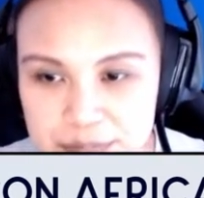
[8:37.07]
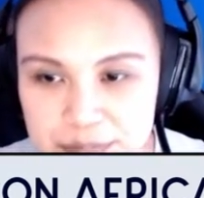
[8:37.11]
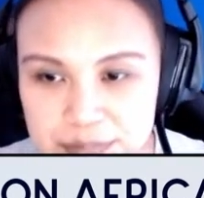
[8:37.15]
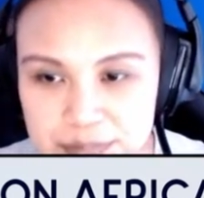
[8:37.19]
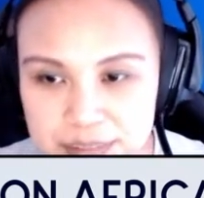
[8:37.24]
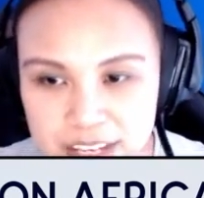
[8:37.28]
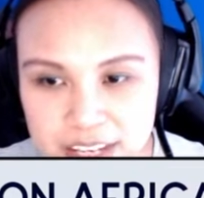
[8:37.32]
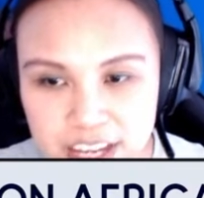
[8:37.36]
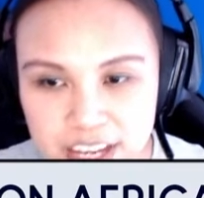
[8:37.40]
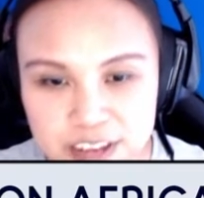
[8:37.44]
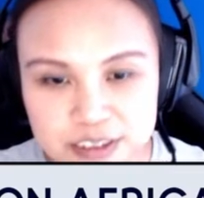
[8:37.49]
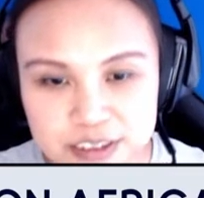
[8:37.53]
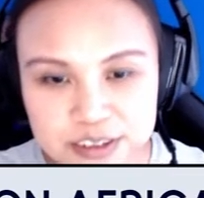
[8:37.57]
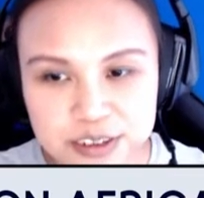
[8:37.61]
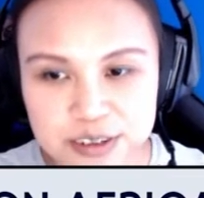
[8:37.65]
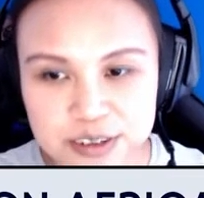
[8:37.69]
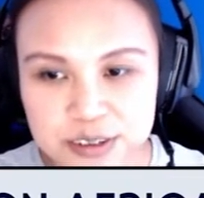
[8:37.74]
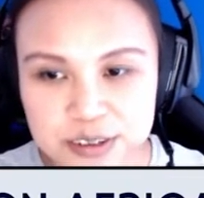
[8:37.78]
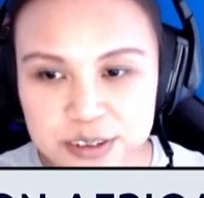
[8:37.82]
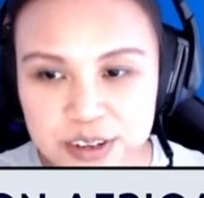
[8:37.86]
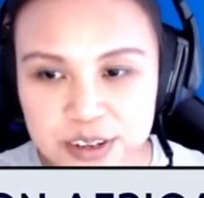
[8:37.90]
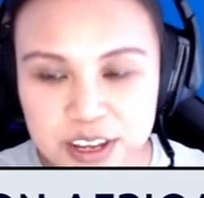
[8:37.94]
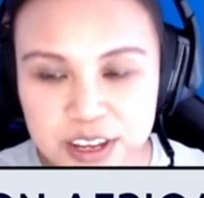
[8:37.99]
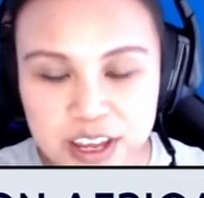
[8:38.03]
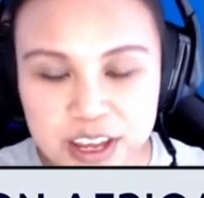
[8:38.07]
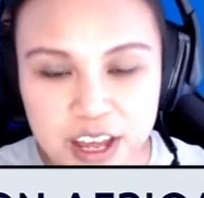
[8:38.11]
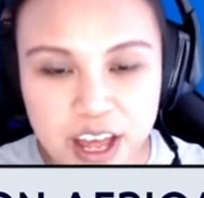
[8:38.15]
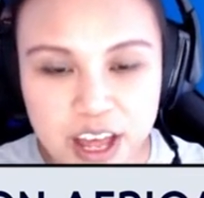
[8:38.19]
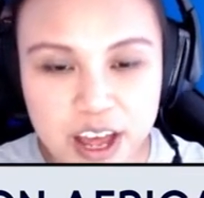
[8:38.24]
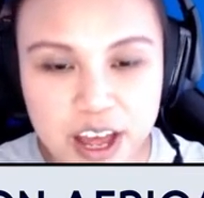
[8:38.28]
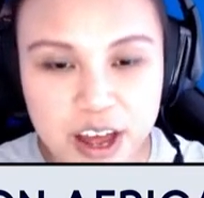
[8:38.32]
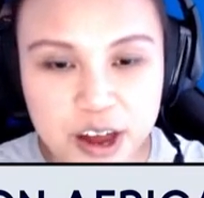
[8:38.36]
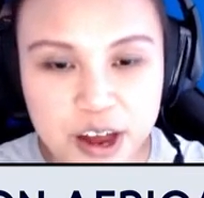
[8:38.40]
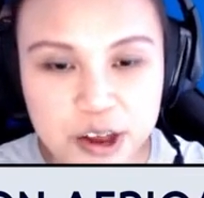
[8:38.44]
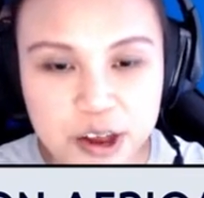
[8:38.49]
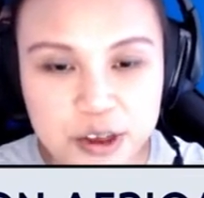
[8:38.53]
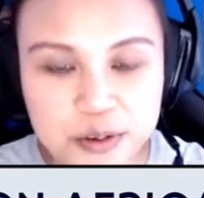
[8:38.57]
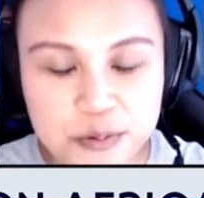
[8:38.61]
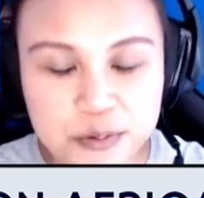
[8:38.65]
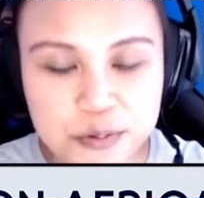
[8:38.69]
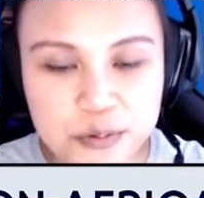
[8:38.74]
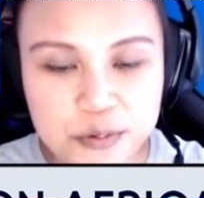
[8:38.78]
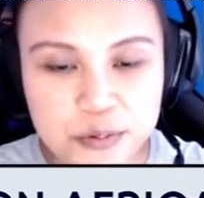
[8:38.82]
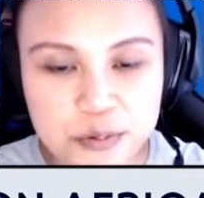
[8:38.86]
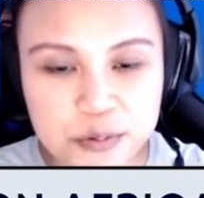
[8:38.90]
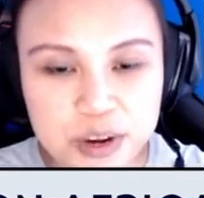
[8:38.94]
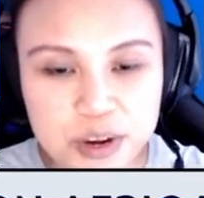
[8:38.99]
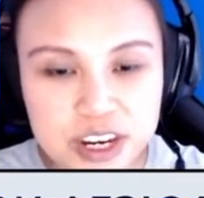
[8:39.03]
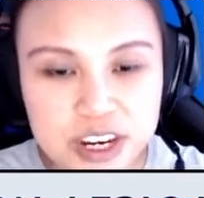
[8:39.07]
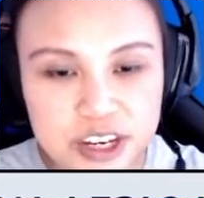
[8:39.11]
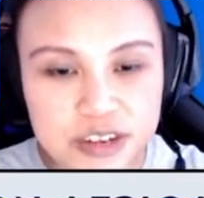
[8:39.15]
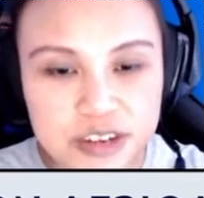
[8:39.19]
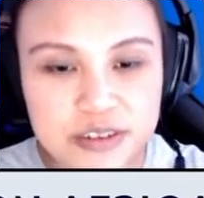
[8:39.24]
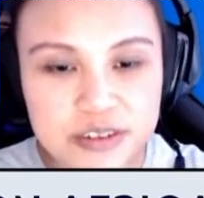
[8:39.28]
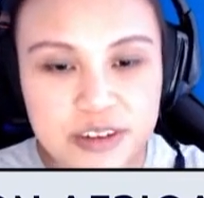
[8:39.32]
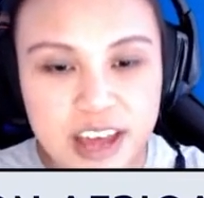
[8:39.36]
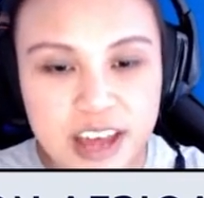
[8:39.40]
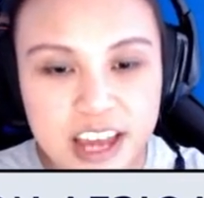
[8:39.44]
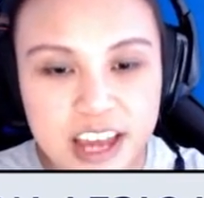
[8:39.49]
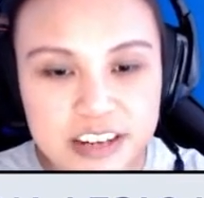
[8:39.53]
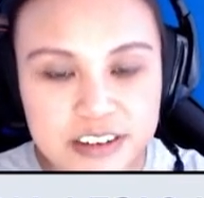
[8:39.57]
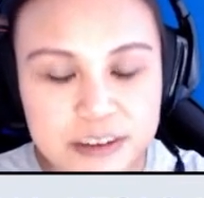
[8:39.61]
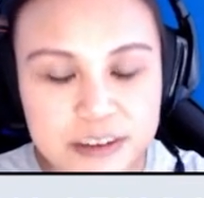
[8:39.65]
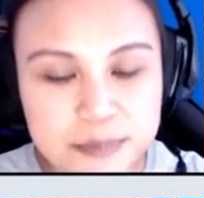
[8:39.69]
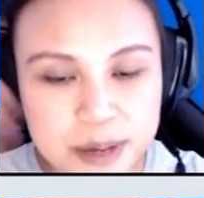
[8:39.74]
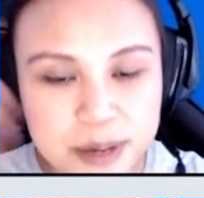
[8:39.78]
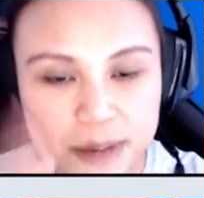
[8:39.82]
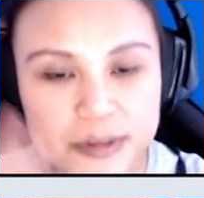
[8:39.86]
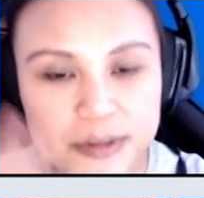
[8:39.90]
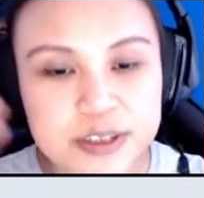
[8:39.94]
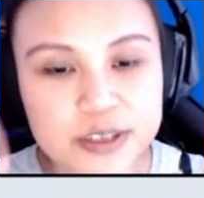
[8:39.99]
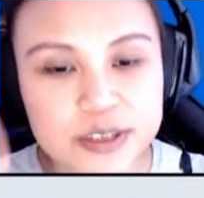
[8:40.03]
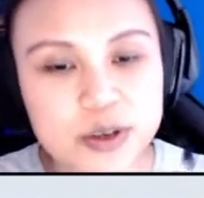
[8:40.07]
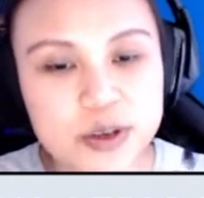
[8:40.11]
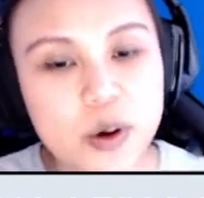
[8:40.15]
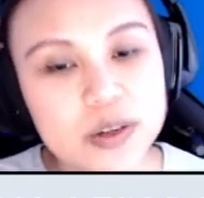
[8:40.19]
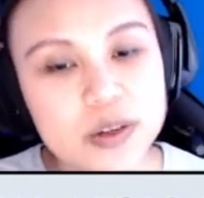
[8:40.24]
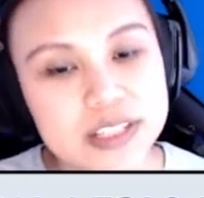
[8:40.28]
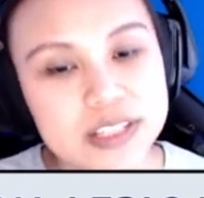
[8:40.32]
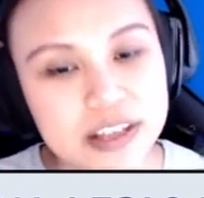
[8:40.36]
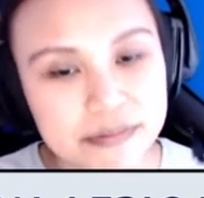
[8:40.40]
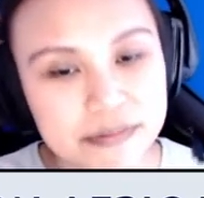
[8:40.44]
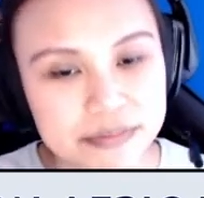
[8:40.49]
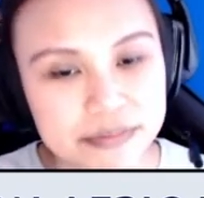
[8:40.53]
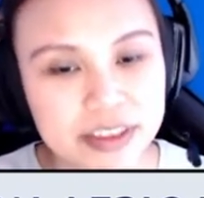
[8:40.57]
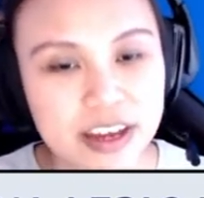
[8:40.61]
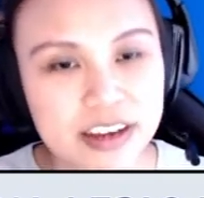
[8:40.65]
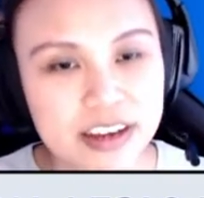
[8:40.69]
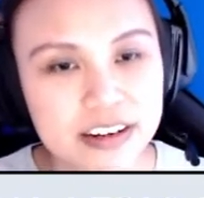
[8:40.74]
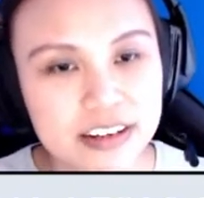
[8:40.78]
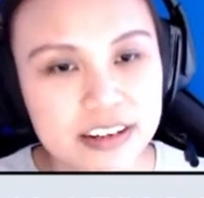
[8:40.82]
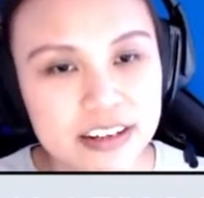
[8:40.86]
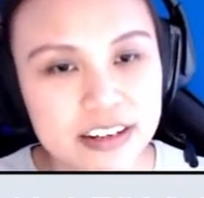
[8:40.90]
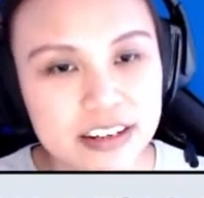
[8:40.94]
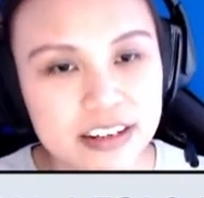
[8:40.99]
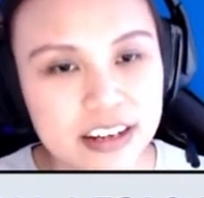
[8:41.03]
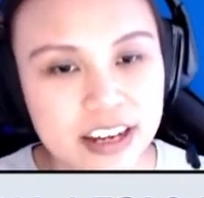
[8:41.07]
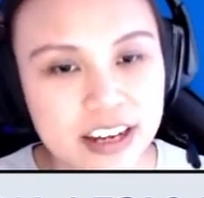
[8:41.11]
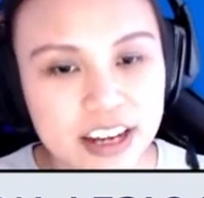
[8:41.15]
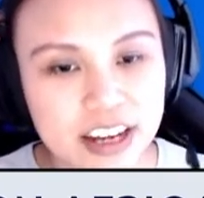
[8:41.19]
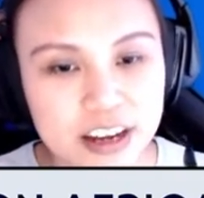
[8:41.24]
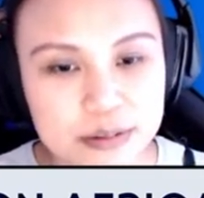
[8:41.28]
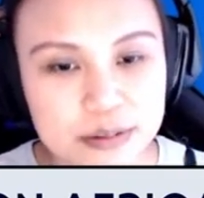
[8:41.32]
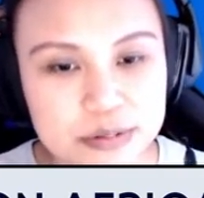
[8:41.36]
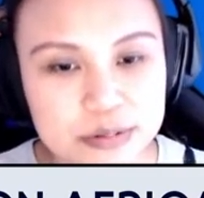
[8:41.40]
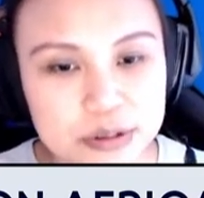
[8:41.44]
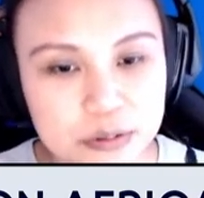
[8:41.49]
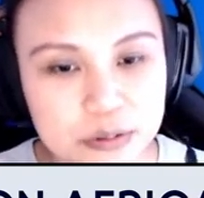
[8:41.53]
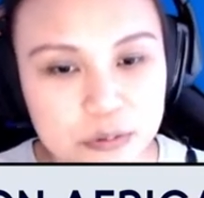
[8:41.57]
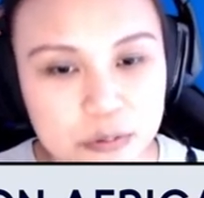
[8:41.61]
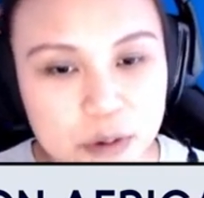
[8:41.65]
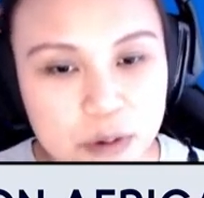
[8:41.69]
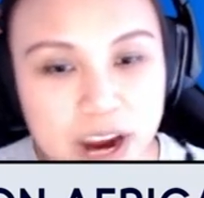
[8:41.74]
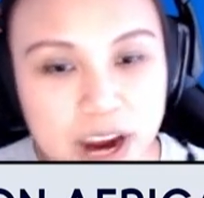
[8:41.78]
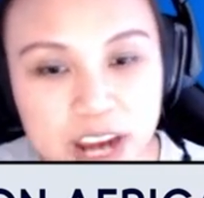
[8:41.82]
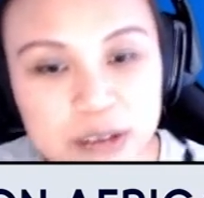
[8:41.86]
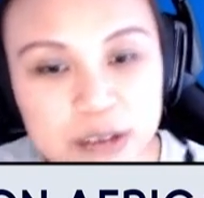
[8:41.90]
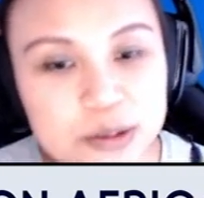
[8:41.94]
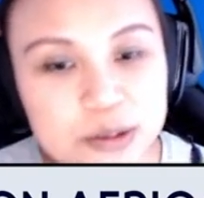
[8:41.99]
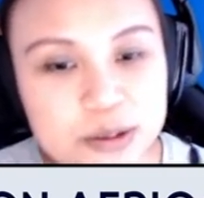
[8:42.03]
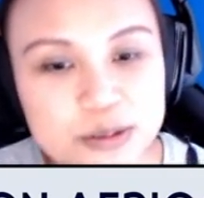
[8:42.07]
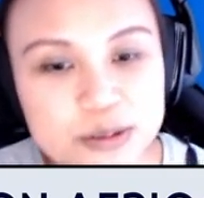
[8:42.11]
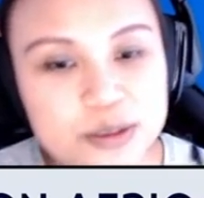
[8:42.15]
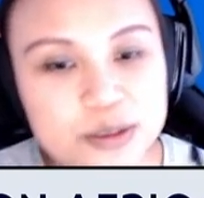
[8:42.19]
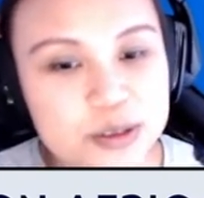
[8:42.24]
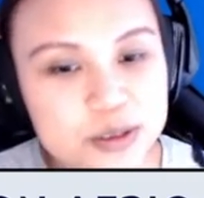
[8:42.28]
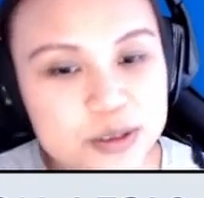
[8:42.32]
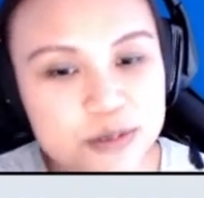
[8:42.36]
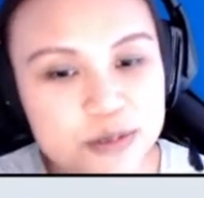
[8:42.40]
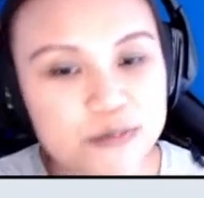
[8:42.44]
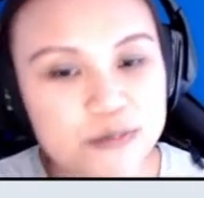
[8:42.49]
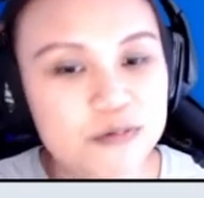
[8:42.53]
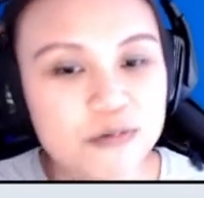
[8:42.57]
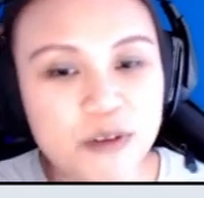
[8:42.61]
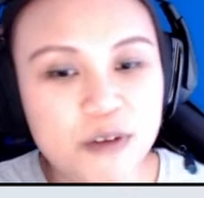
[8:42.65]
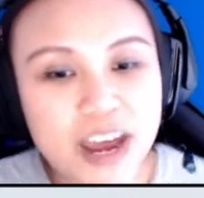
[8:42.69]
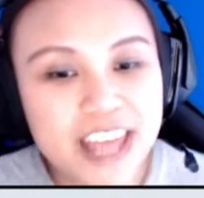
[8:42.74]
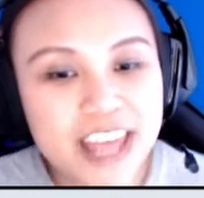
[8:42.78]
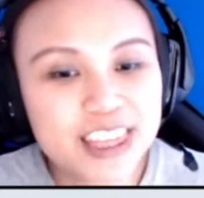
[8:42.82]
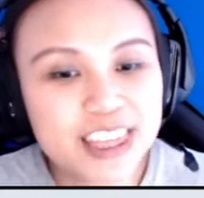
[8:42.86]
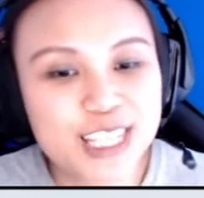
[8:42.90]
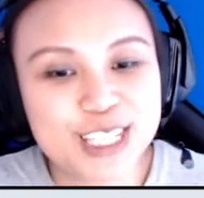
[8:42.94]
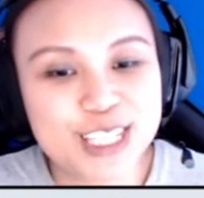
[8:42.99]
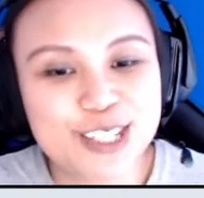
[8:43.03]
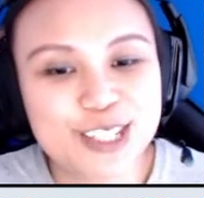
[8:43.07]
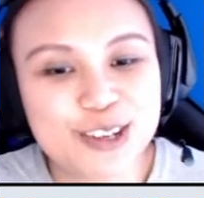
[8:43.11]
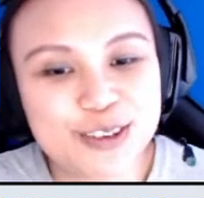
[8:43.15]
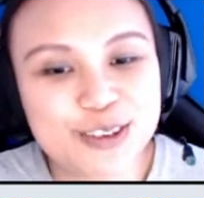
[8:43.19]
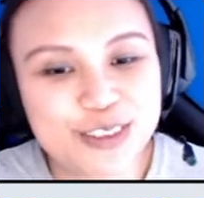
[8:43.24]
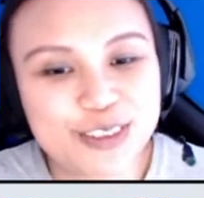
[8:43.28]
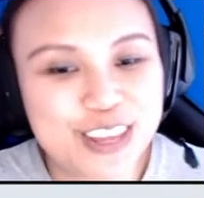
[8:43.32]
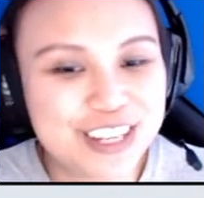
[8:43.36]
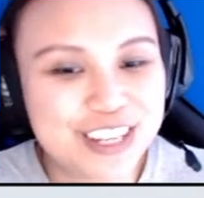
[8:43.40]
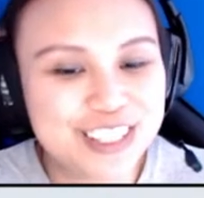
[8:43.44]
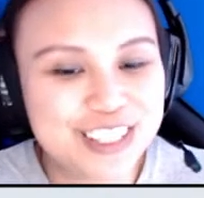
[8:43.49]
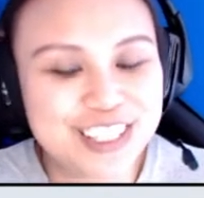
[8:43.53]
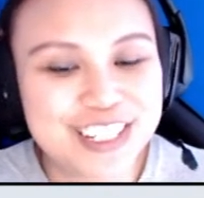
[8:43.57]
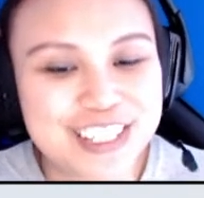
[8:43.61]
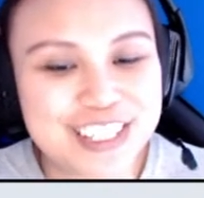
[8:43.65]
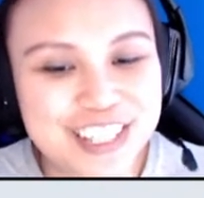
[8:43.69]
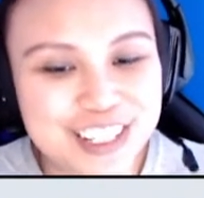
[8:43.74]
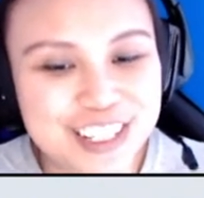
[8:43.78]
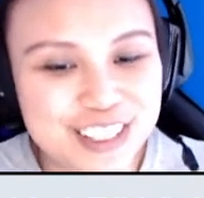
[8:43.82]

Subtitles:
yeah, so when you actually pip install something, so where does those things sitting?